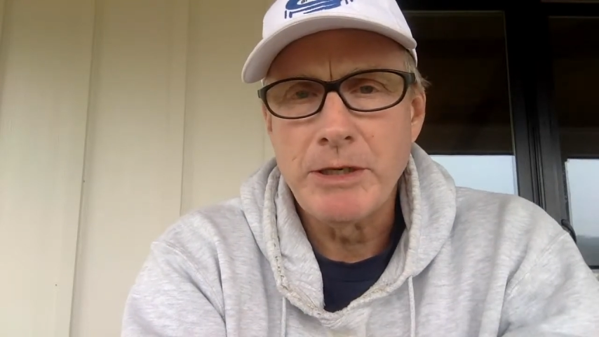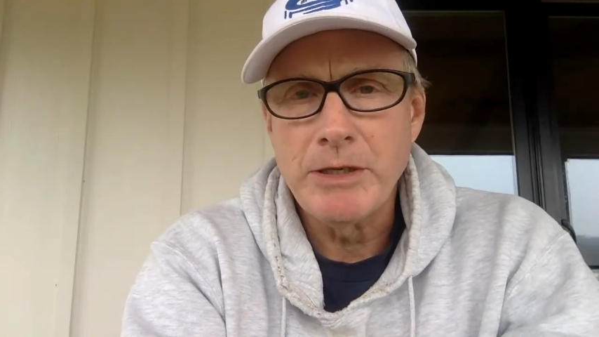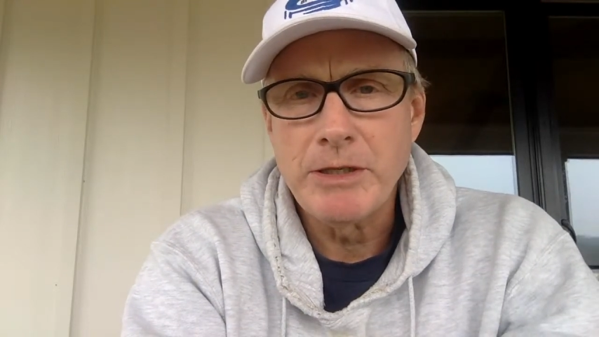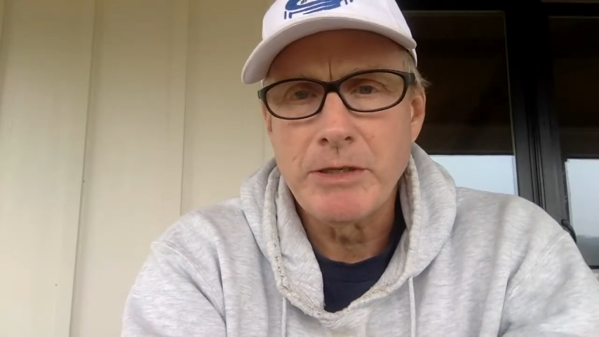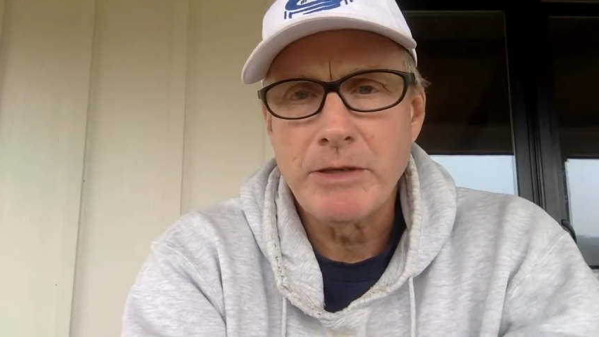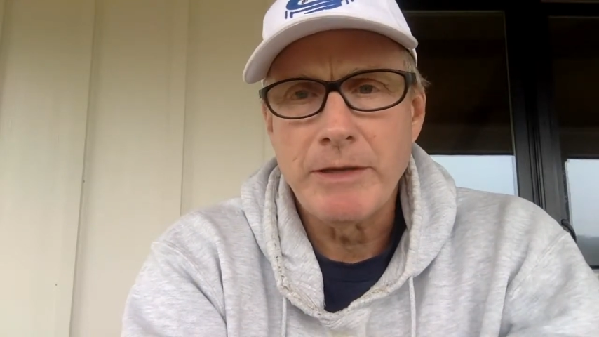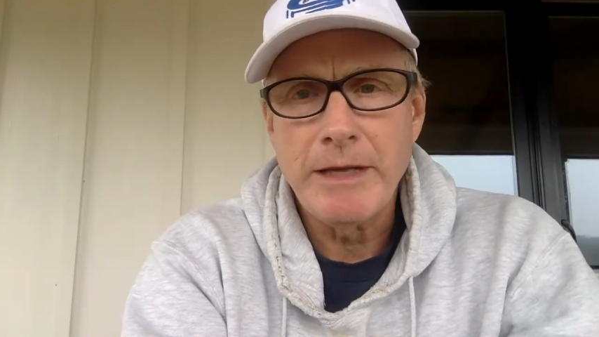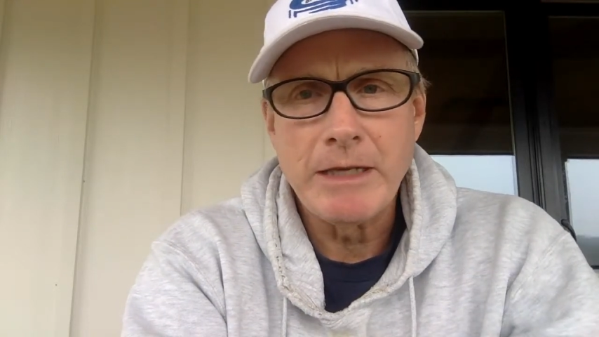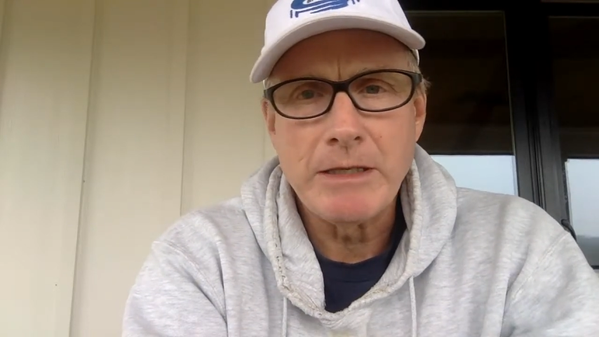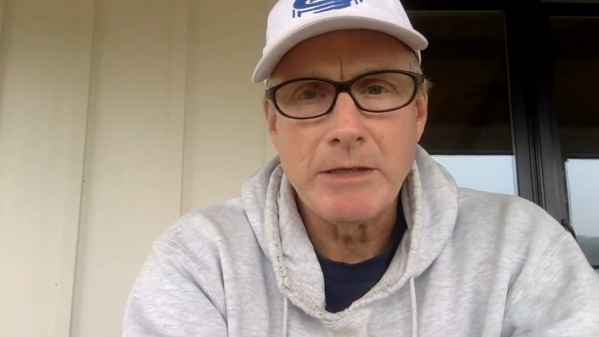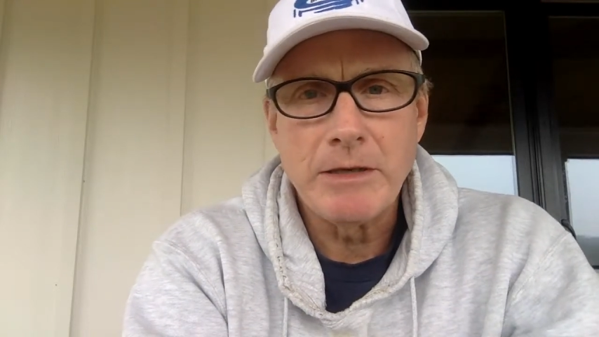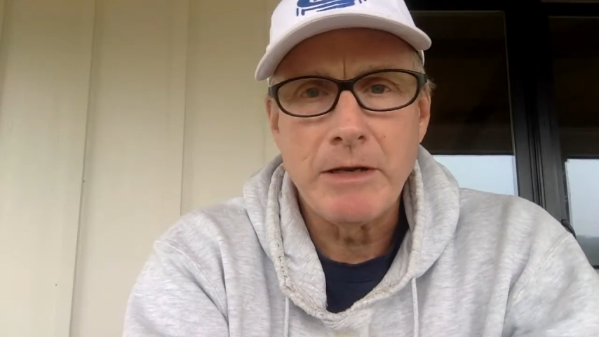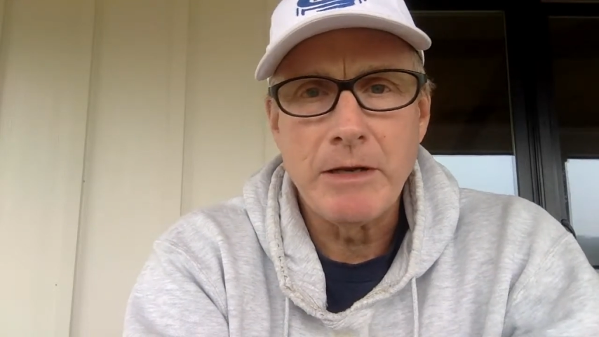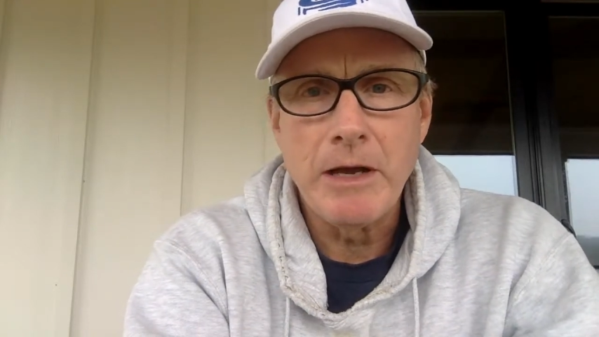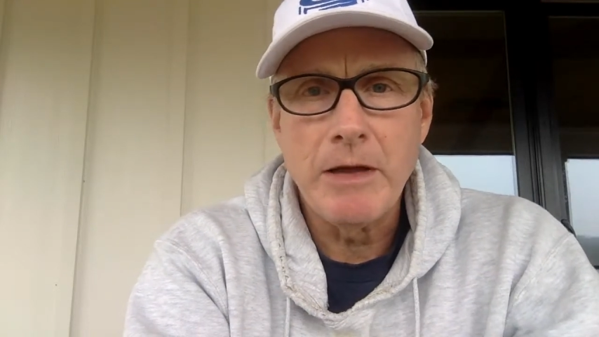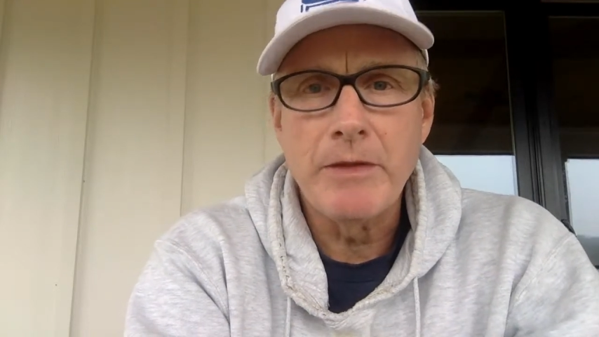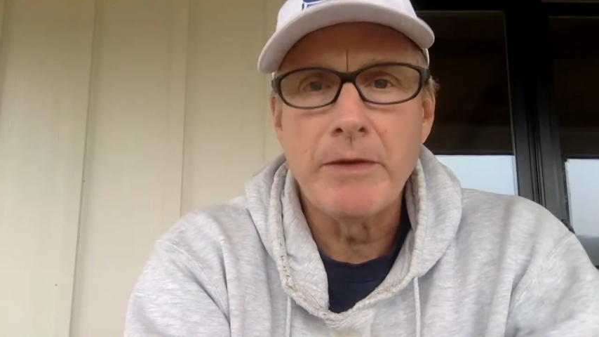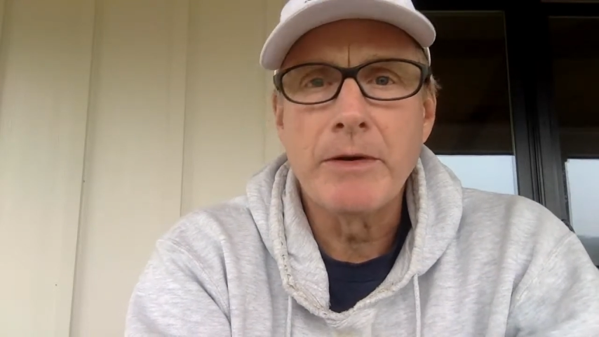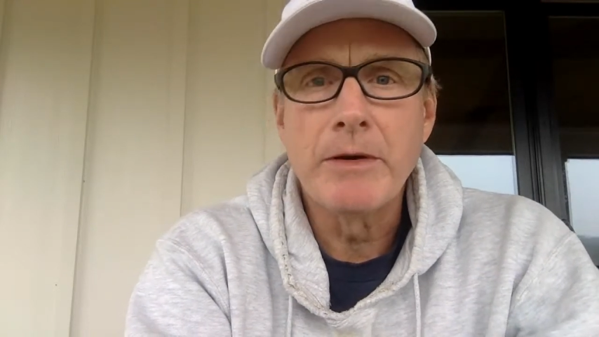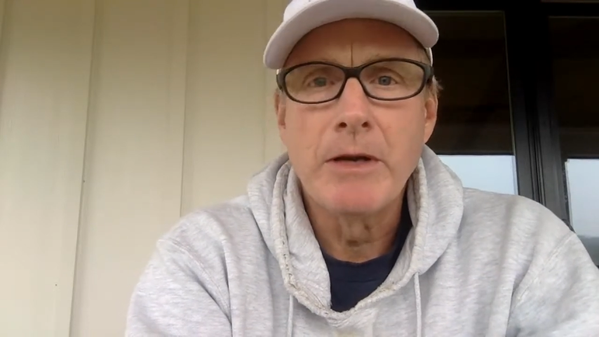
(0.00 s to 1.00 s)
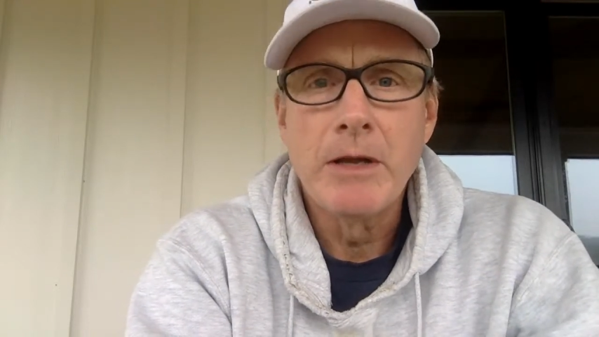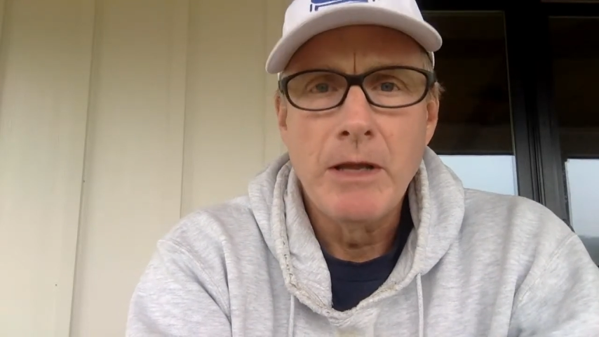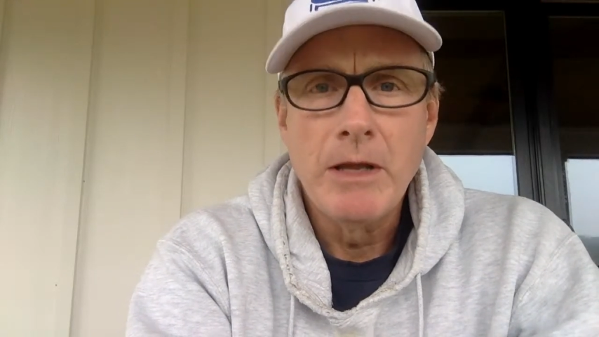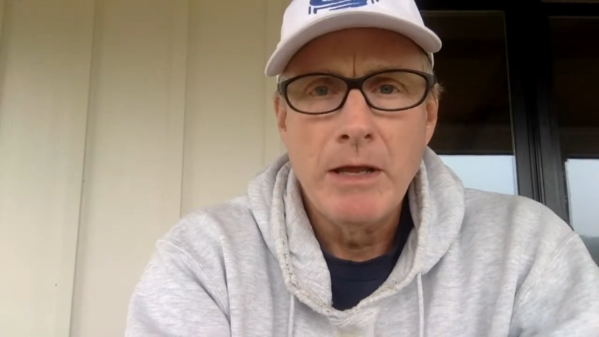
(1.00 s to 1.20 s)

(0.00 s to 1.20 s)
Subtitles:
So that's another